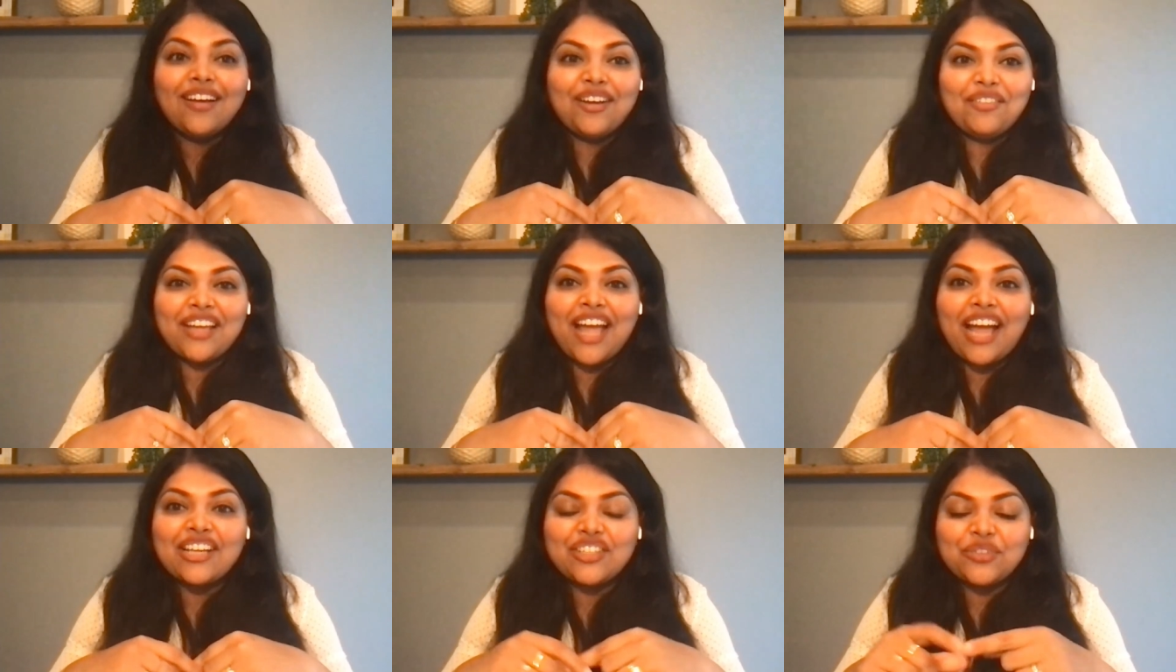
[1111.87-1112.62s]
We
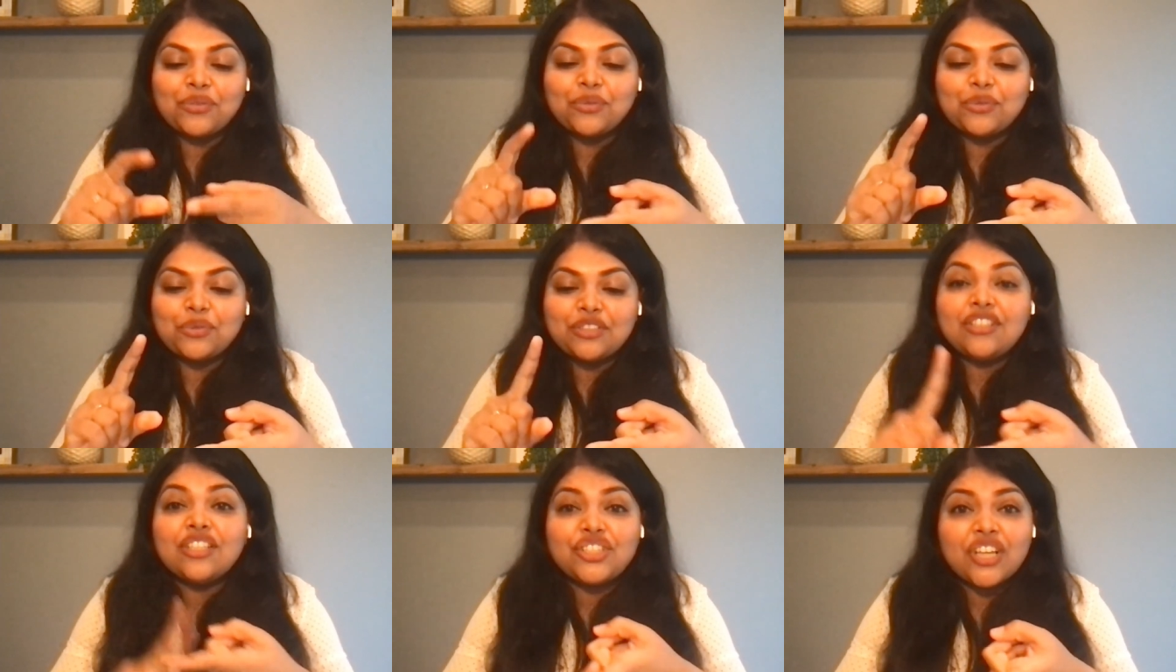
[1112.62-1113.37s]
had to
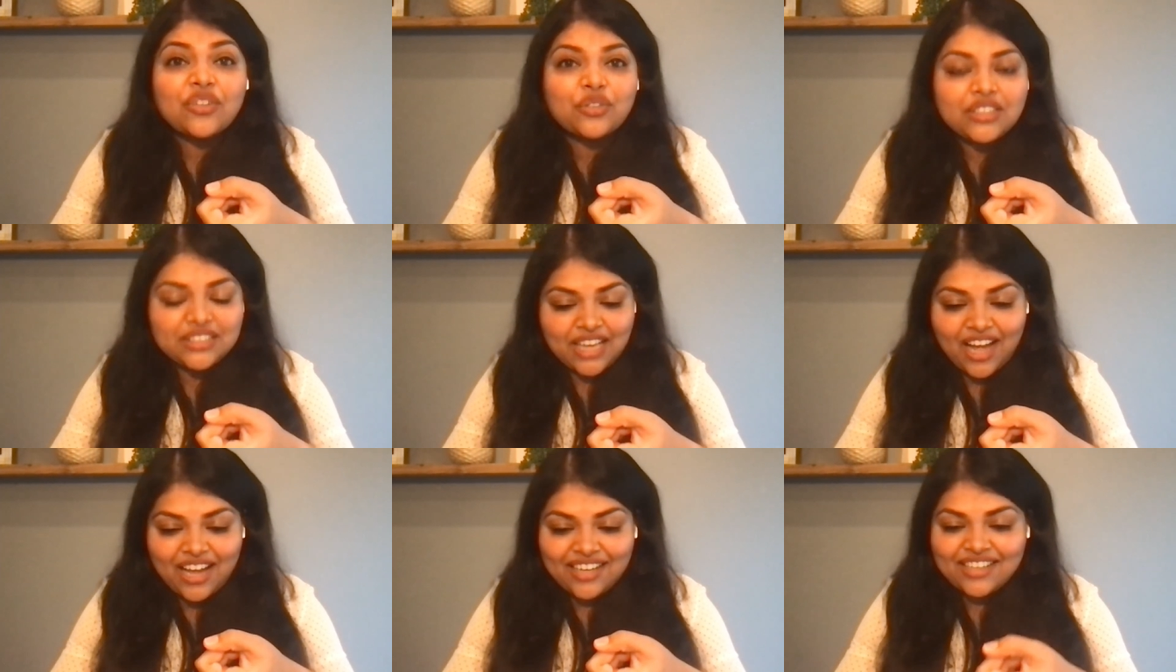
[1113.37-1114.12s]
ditch our own
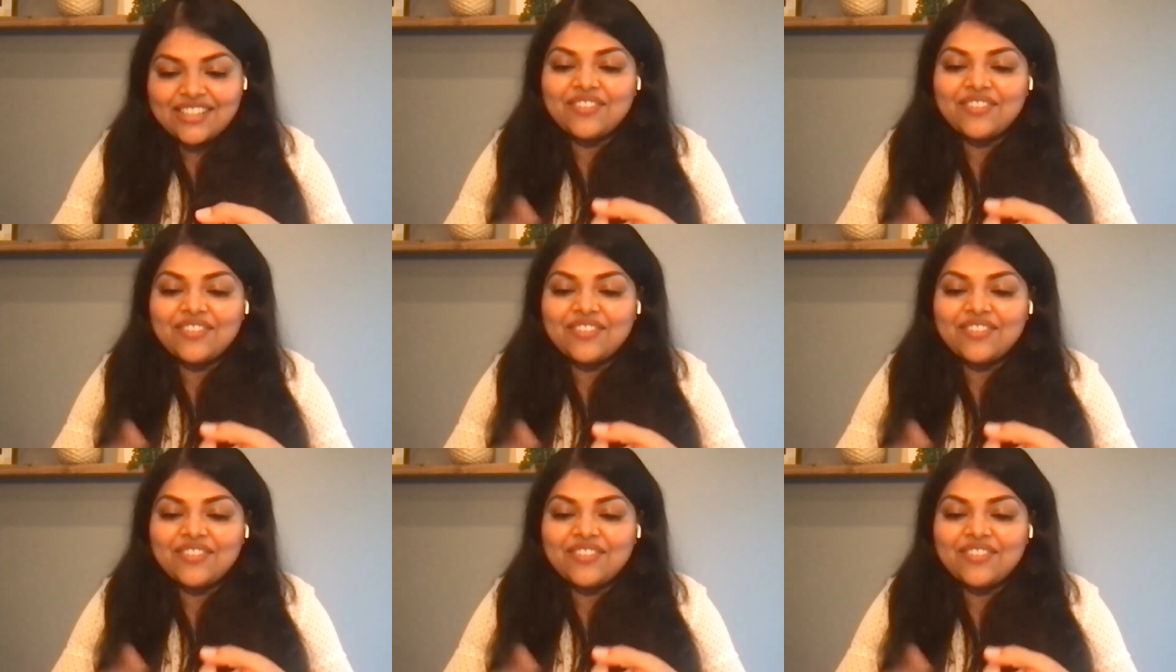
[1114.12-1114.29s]
dyes.